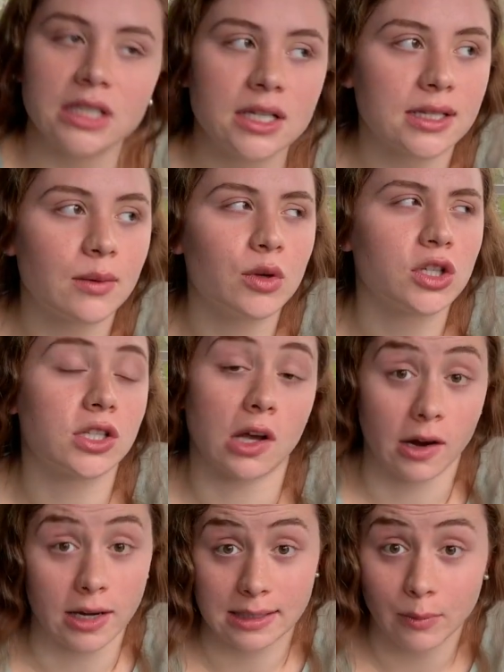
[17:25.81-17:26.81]

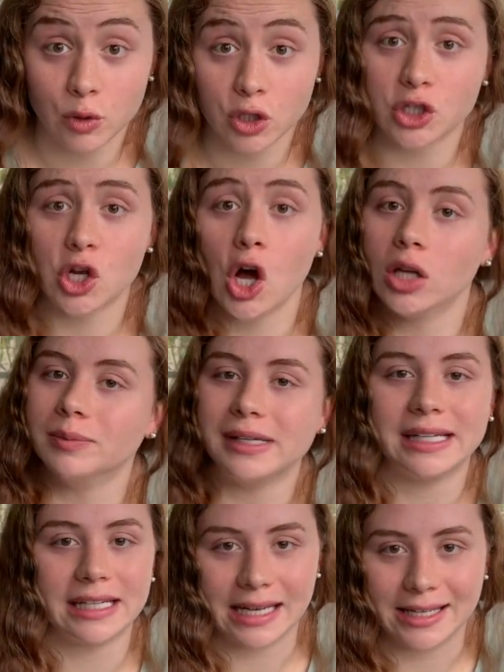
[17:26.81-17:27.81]
Someone just called me
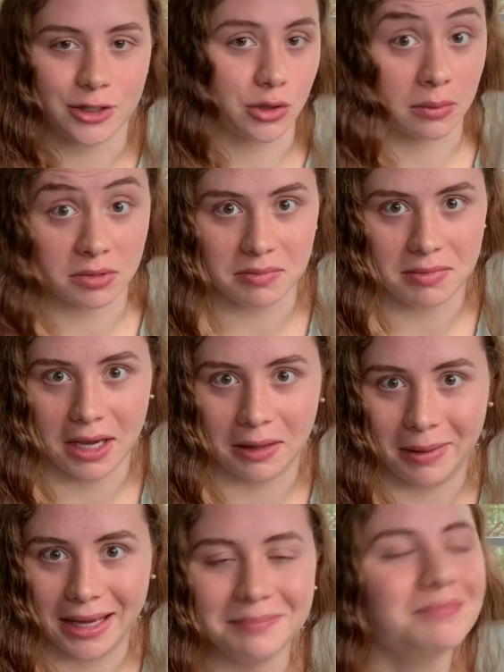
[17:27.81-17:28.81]
and it interrupted me a
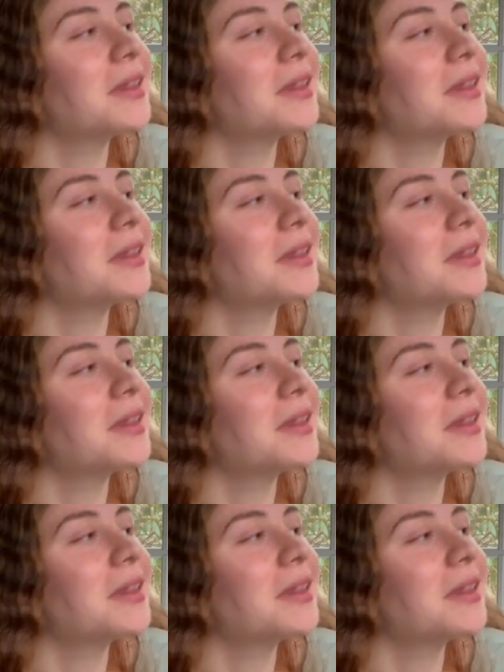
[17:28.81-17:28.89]
bit.